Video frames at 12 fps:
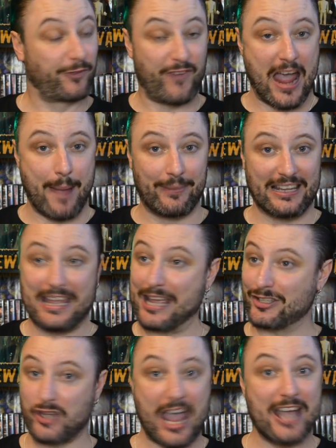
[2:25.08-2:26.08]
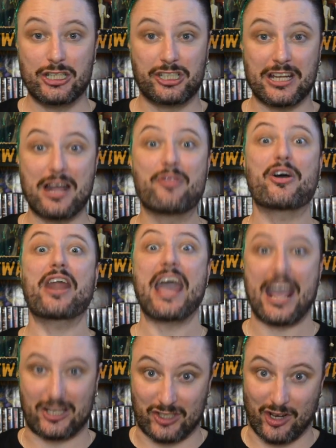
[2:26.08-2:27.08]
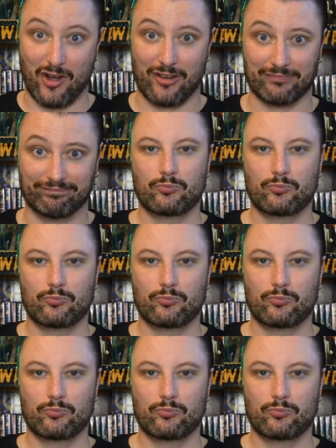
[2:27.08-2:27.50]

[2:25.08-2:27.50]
family is edgier than a hexagon.